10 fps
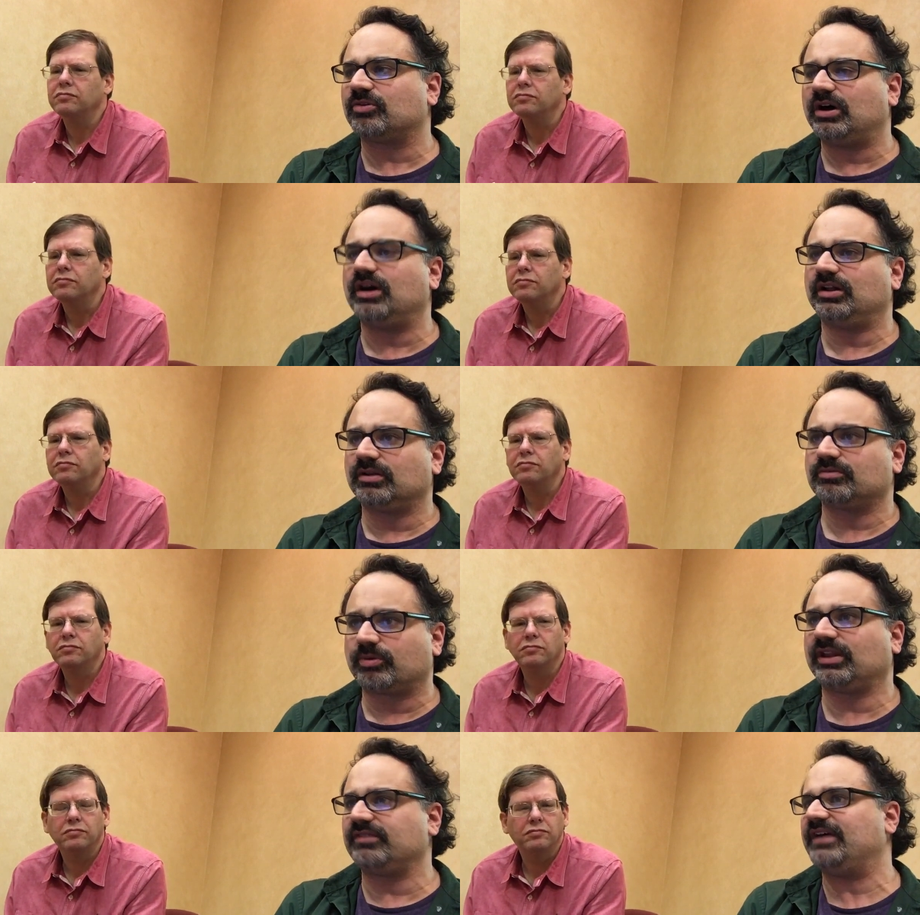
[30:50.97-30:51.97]
Speaker 1: are all
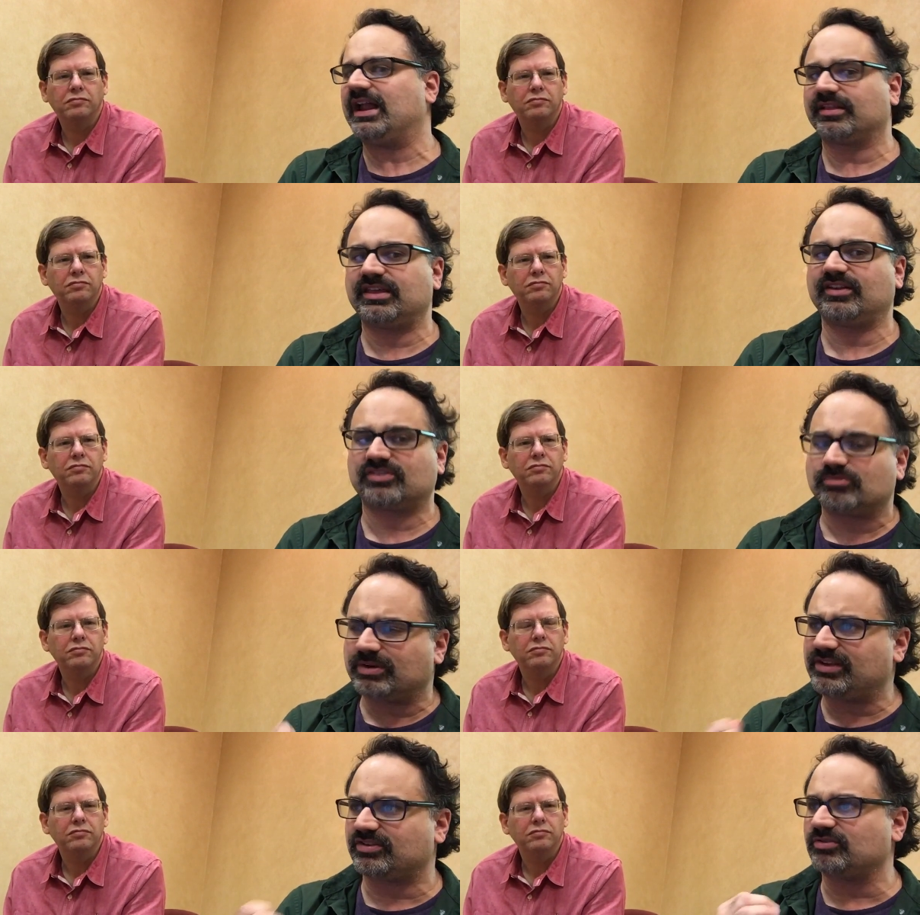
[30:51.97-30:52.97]
really valid things and
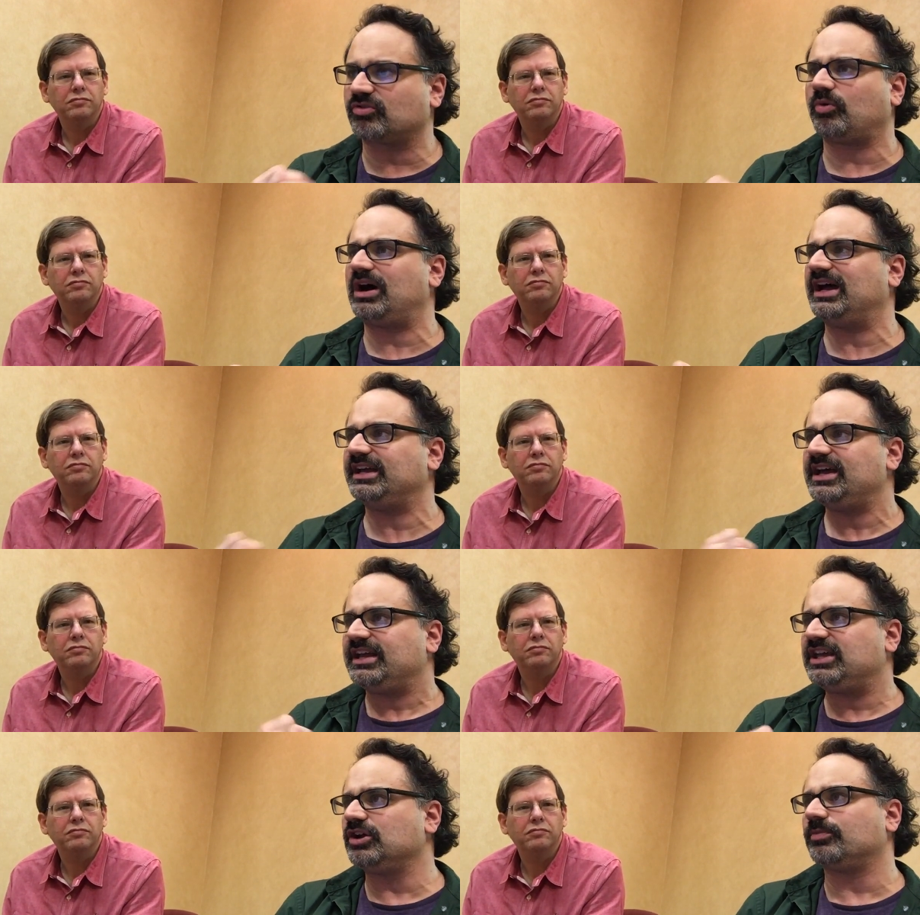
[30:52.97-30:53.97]
reasons why
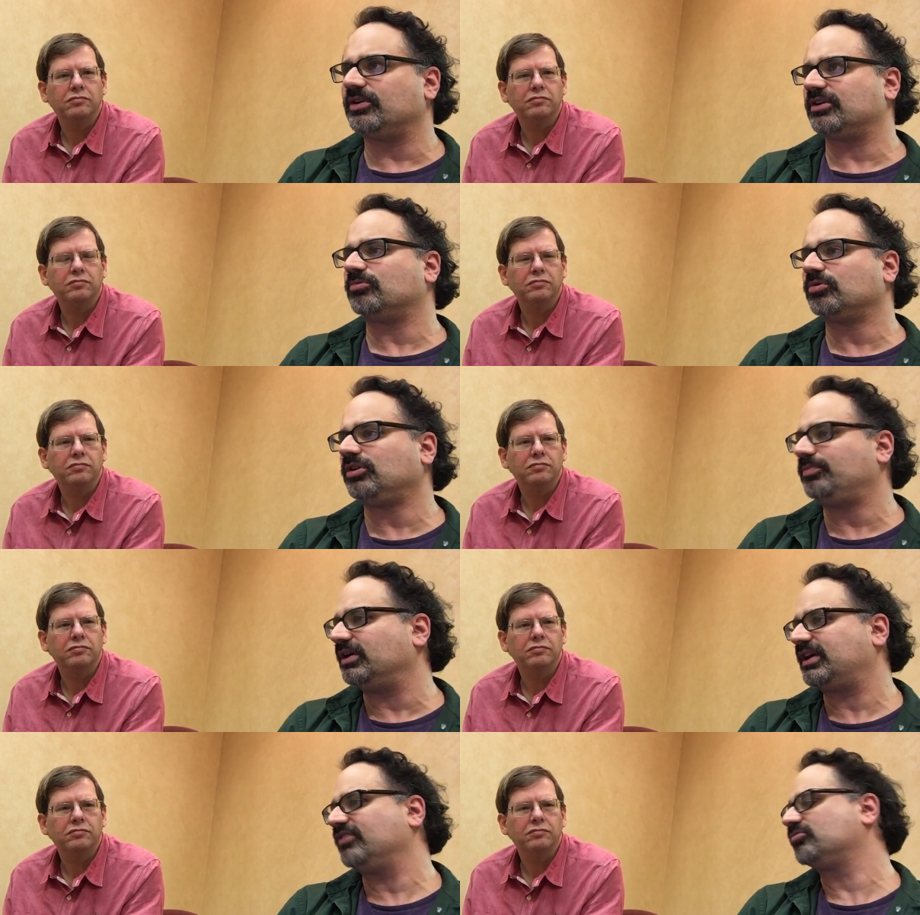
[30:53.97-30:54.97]
humor in a rule
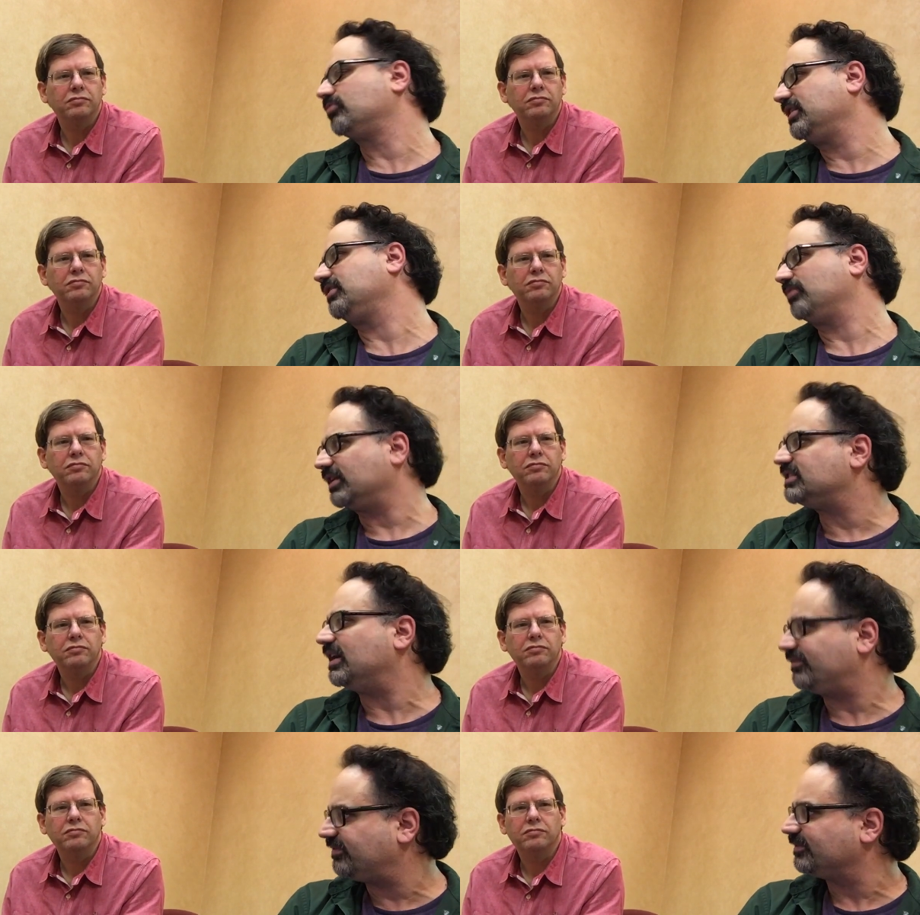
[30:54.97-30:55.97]
book is really, really
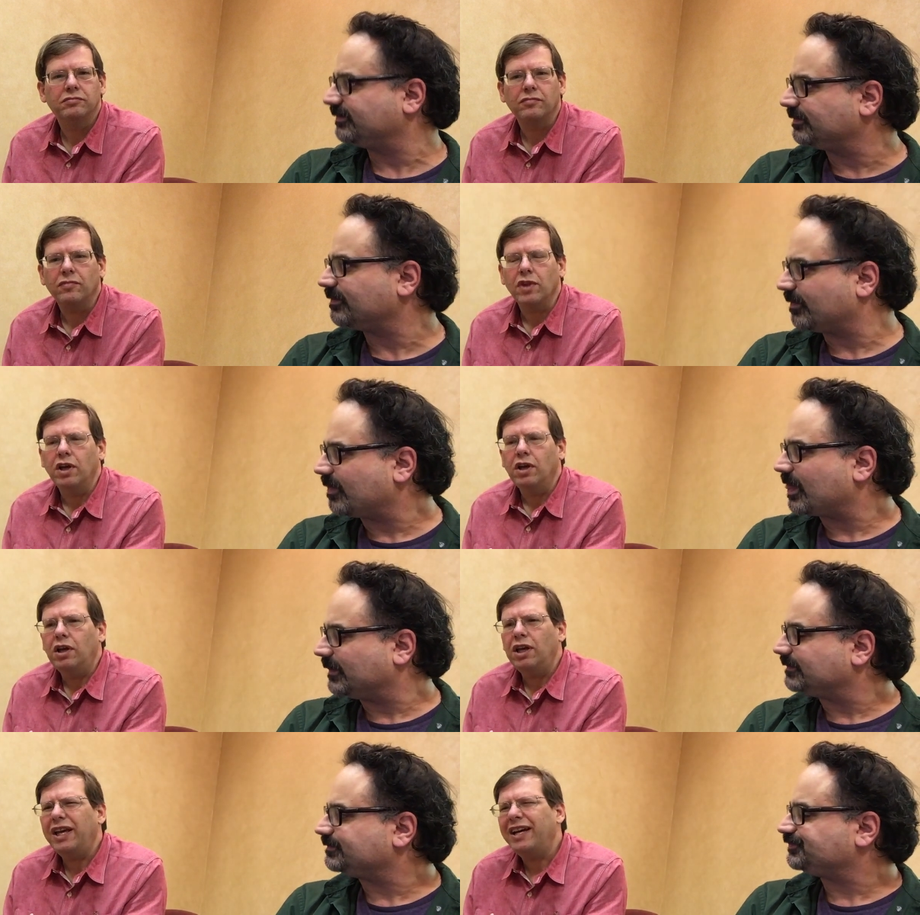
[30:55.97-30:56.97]
tough.
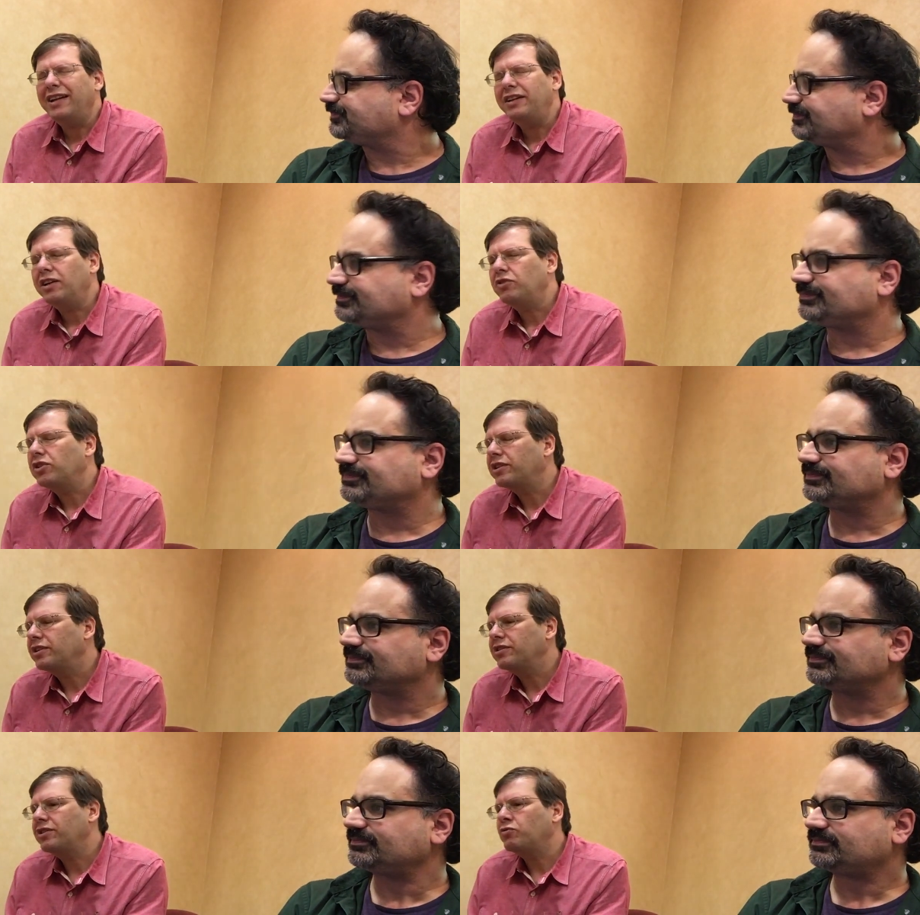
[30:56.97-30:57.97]
Speaker 2: Yeah, and you know, look,
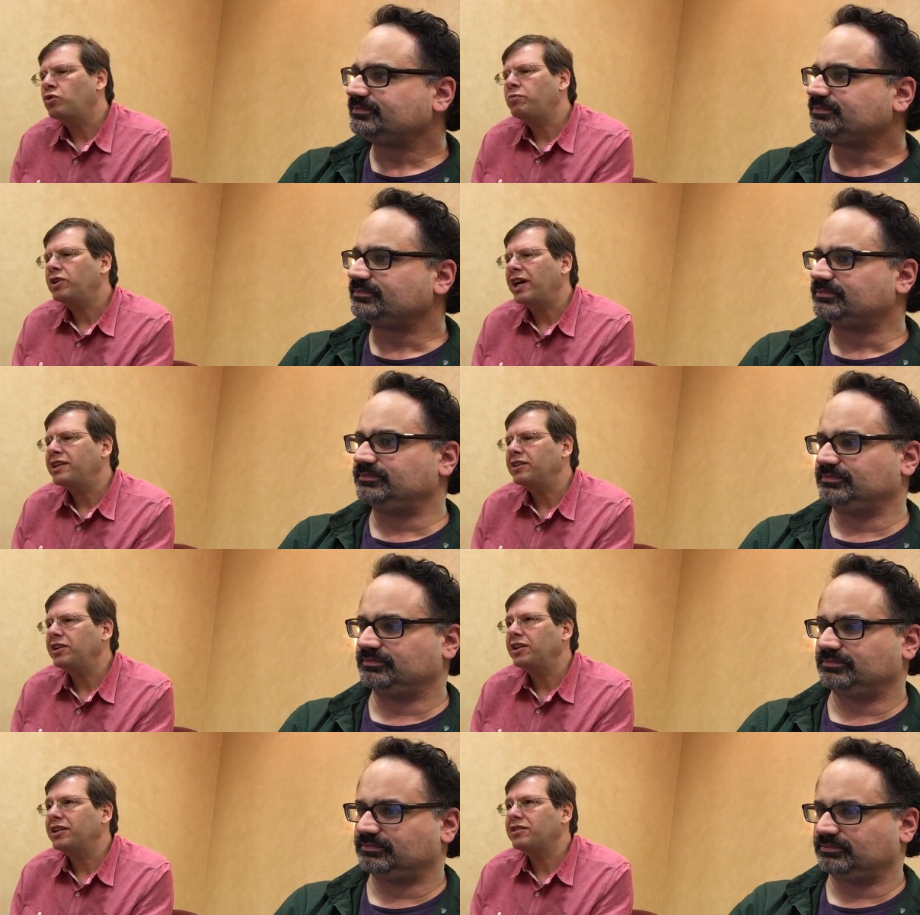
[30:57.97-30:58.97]
the, the rule book,
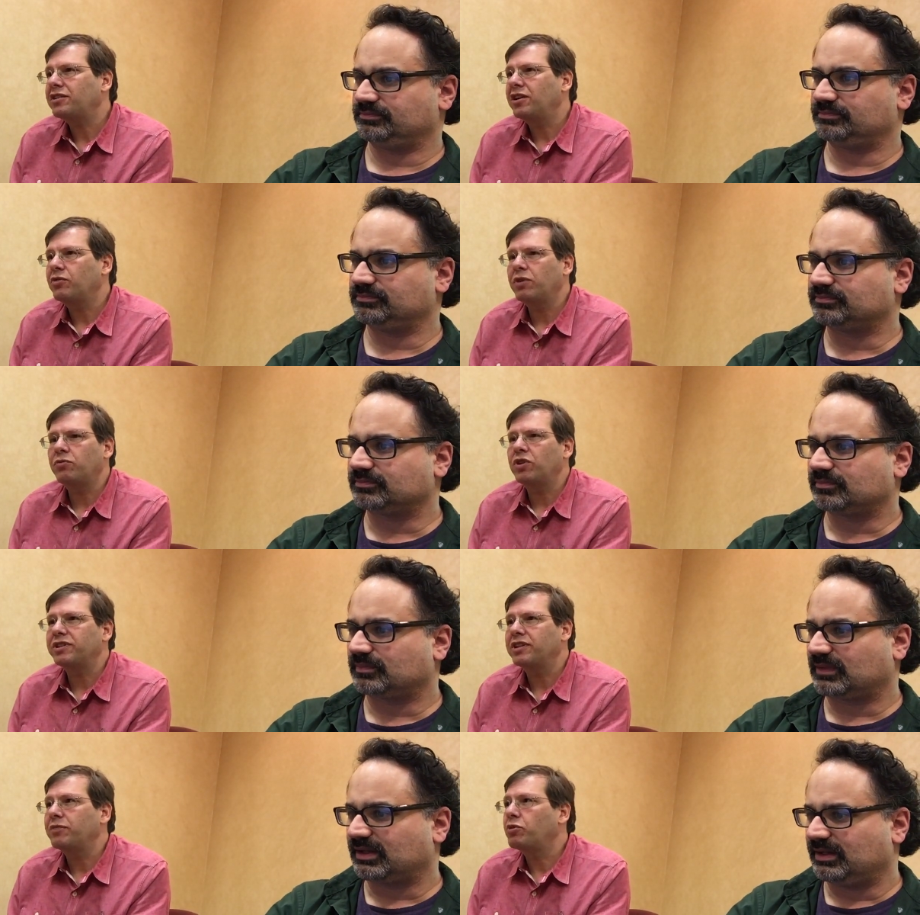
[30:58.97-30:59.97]
ideally, it's, you know, read
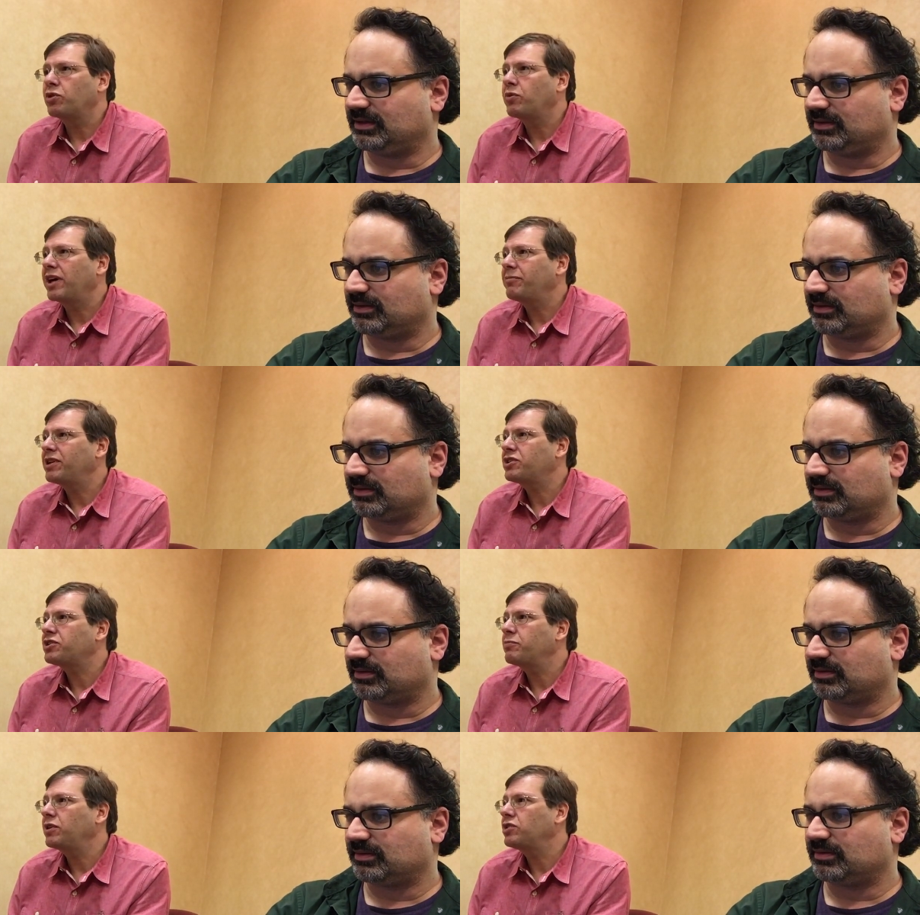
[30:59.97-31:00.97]
once and then put away. I mean, it's
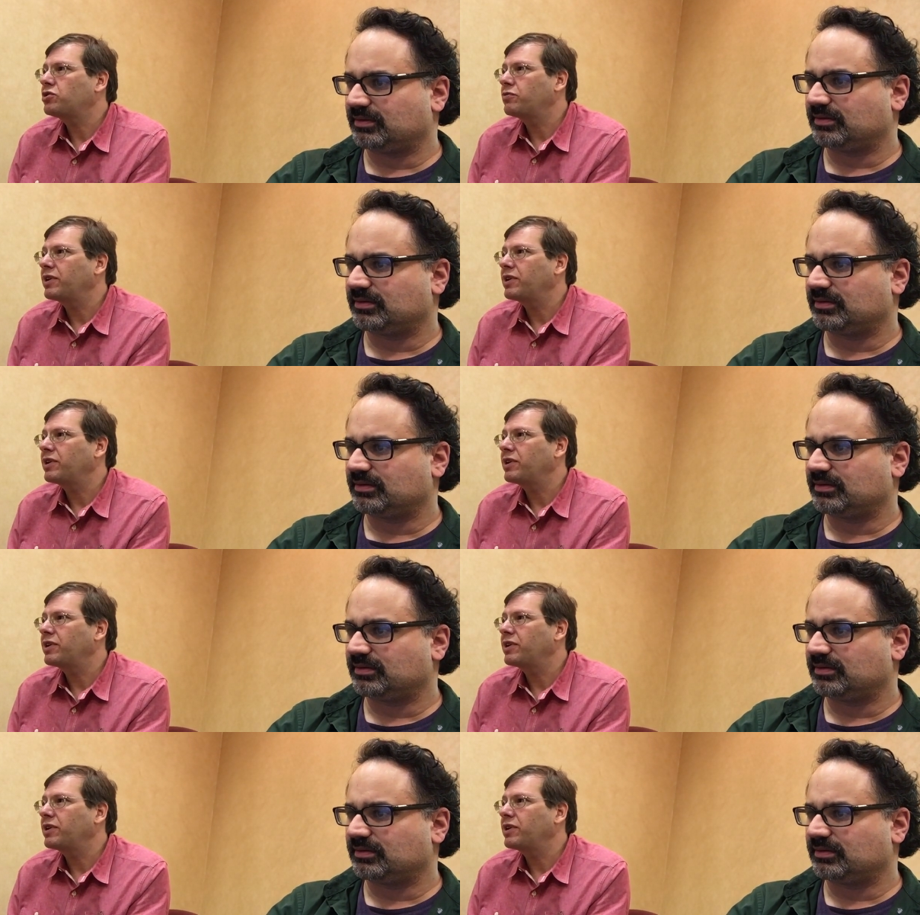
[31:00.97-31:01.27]
just a means to